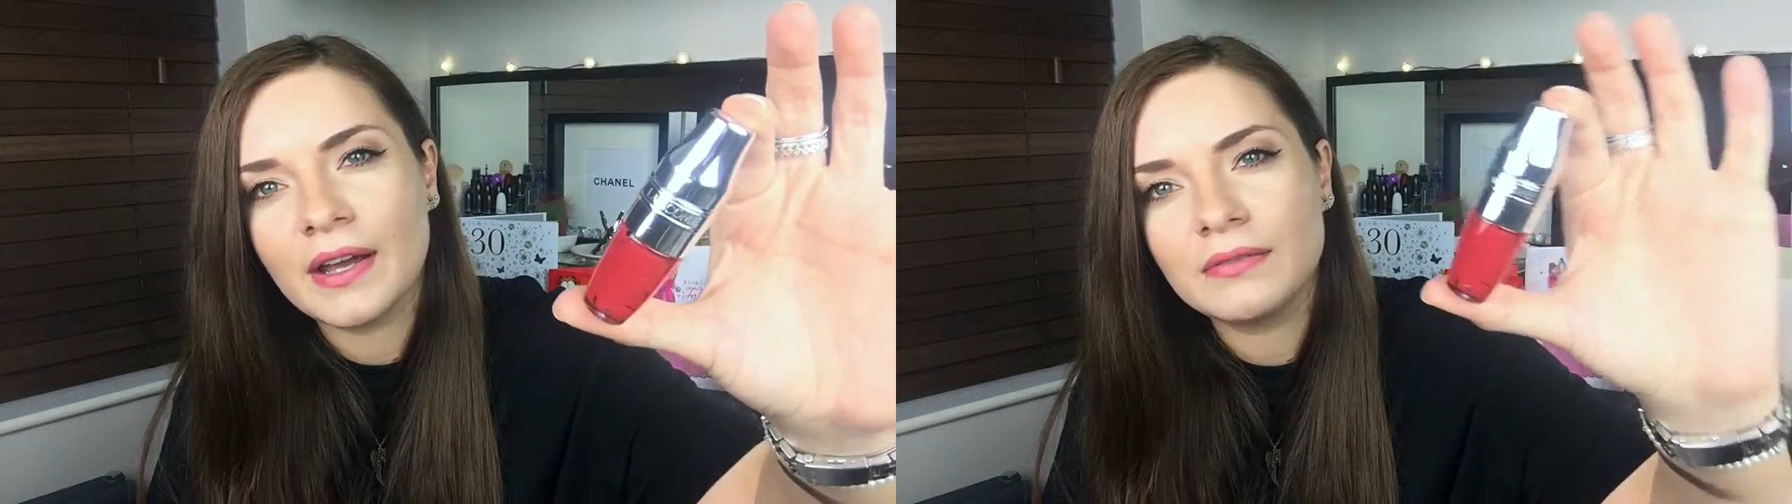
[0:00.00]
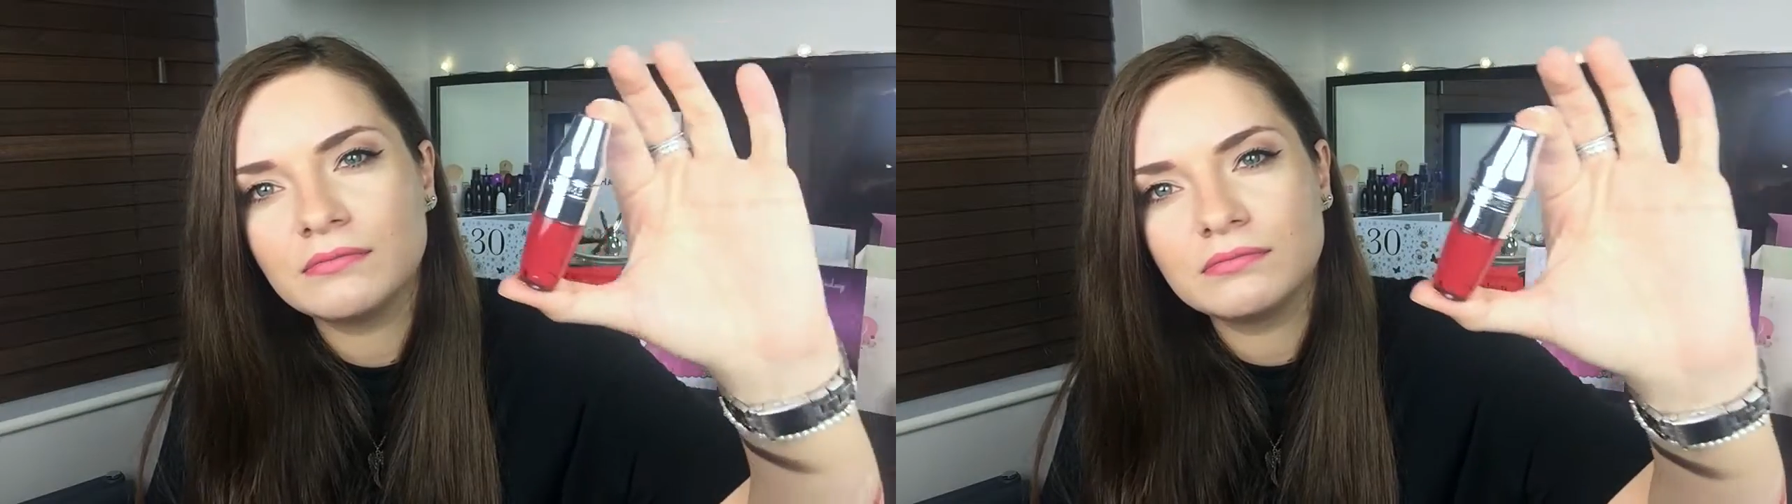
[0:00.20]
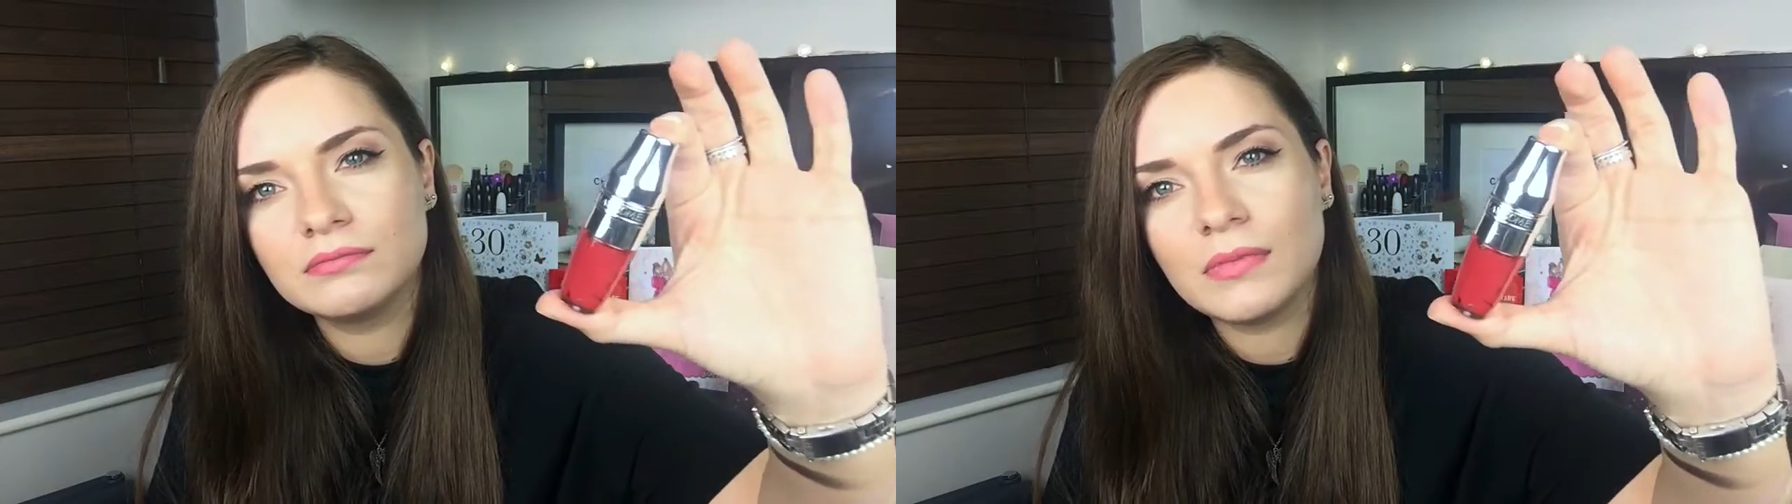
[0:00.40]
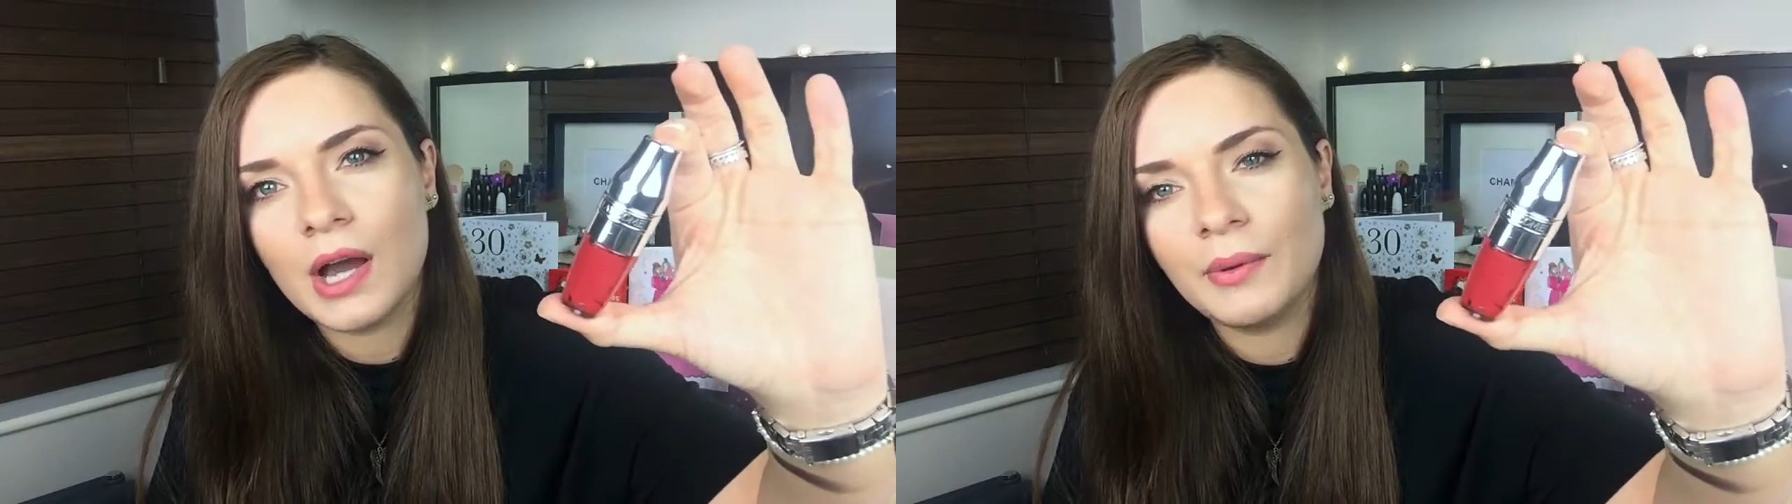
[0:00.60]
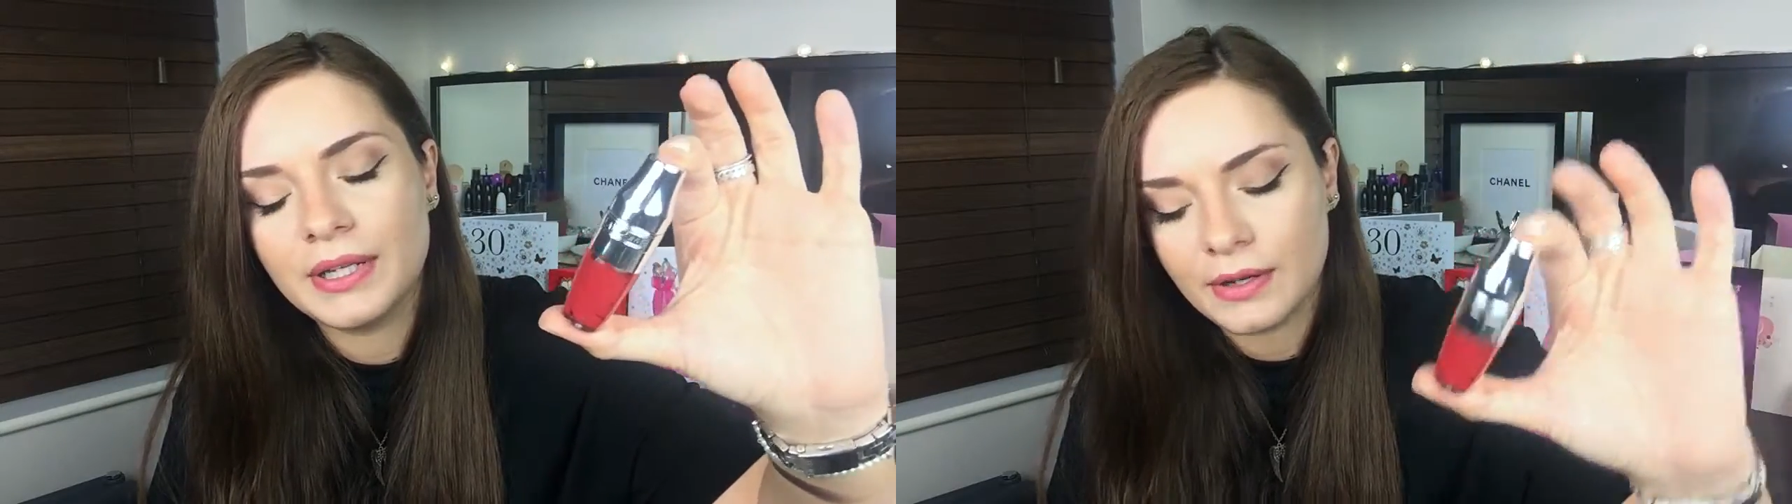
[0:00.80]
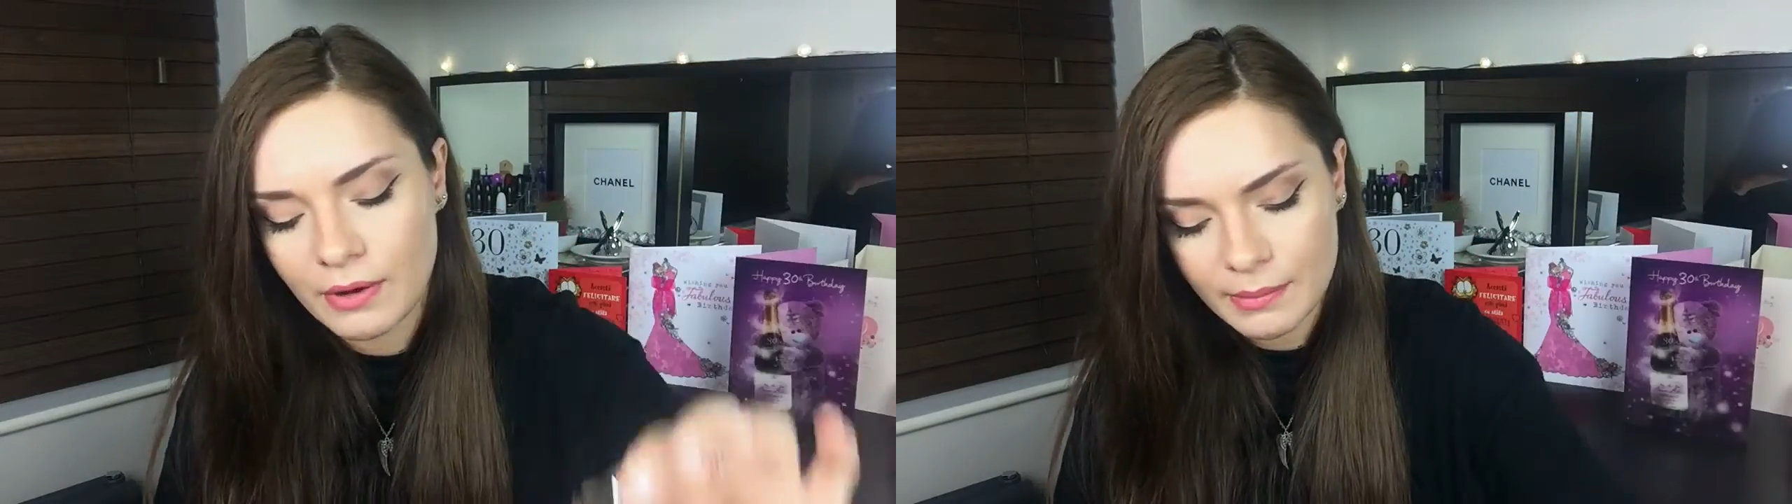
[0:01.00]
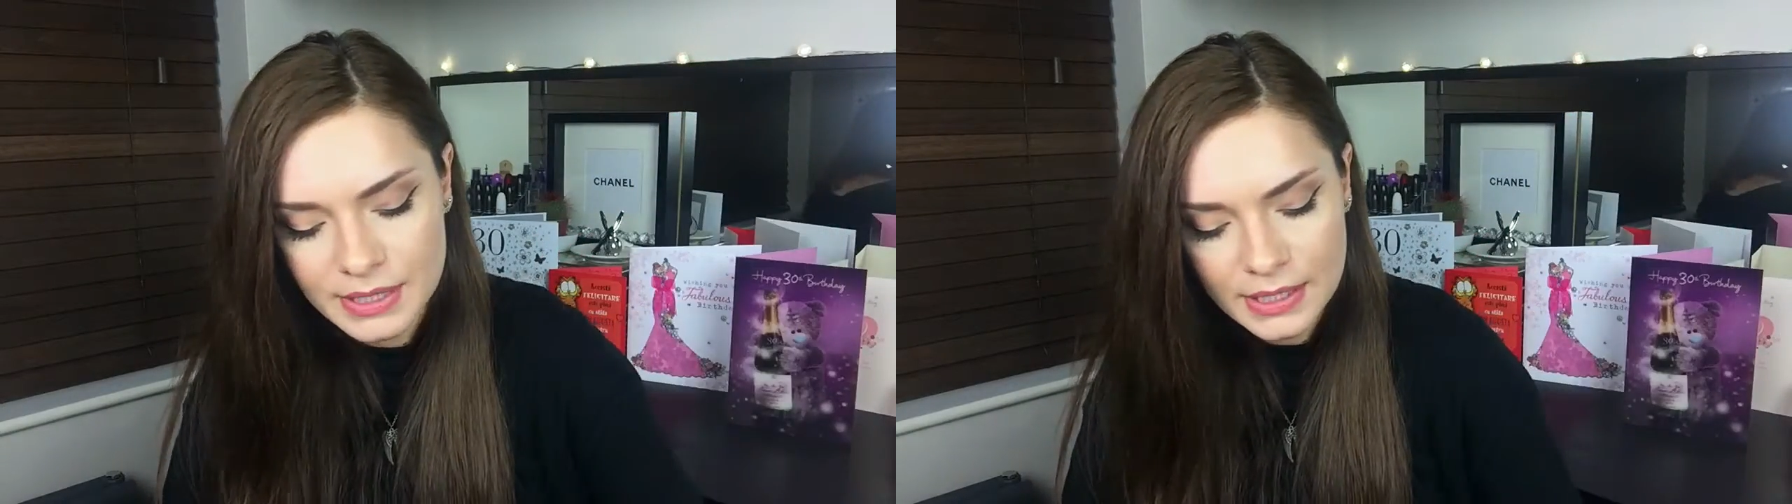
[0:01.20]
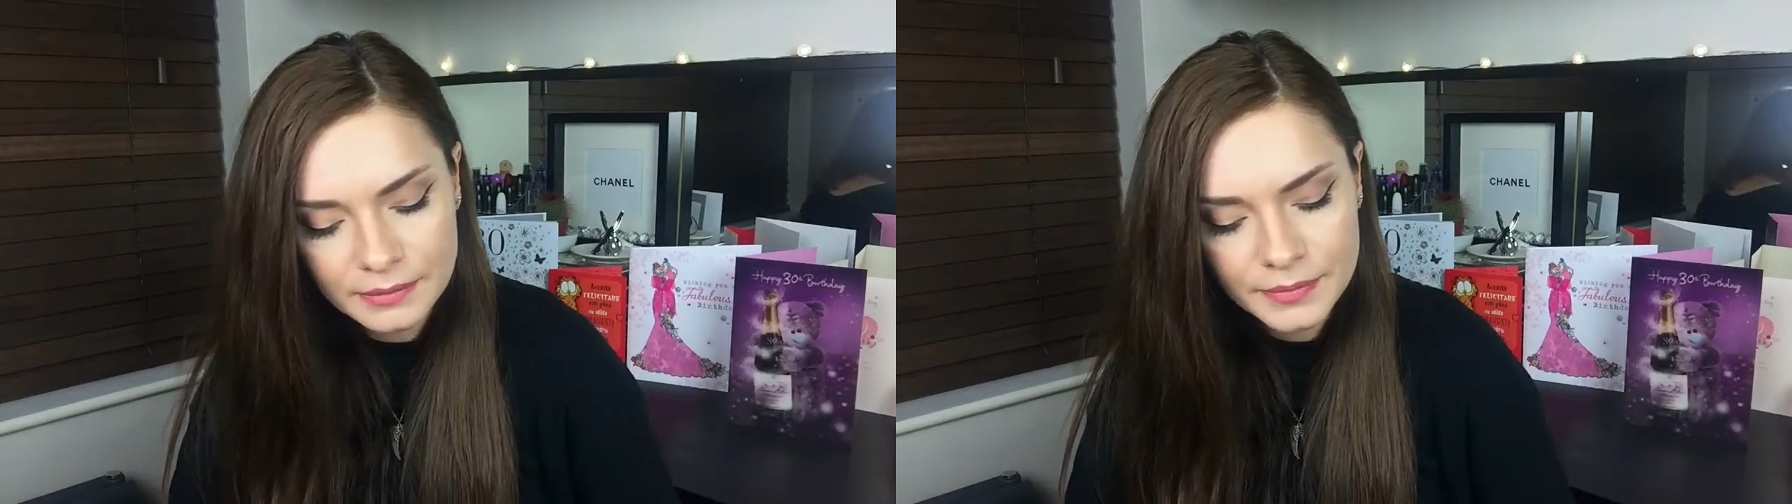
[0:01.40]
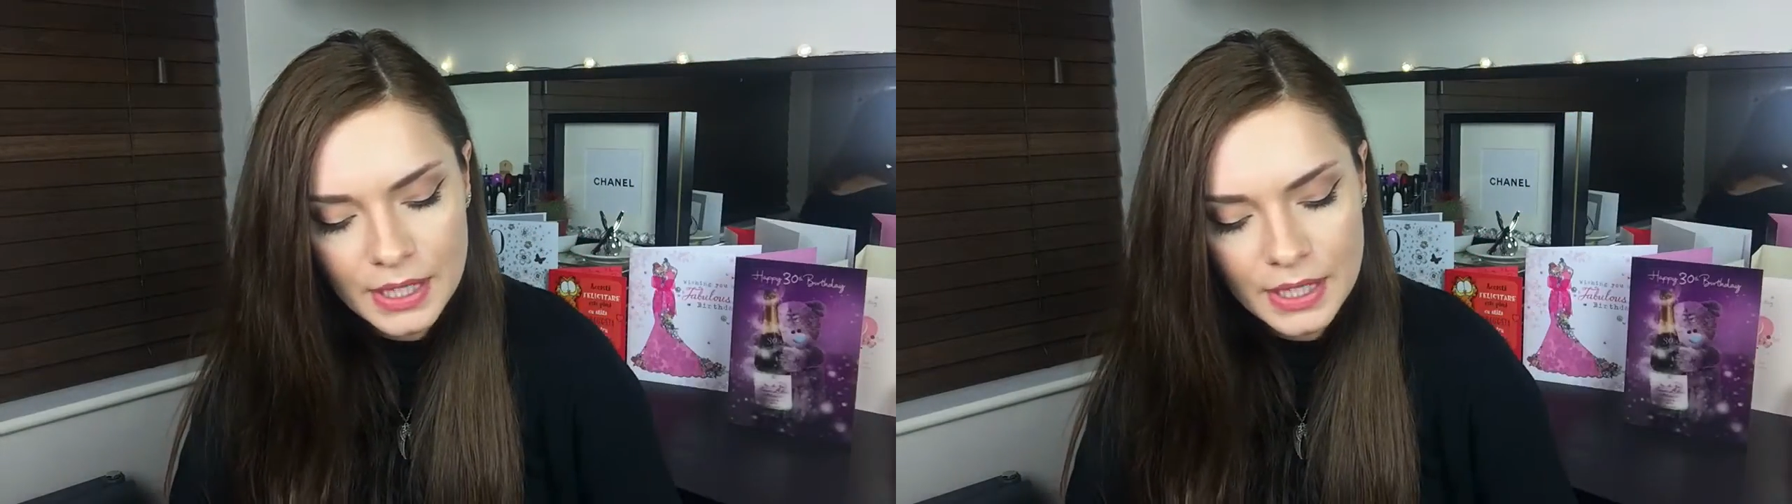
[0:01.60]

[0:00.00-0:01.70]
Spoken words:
I went and grabbed it.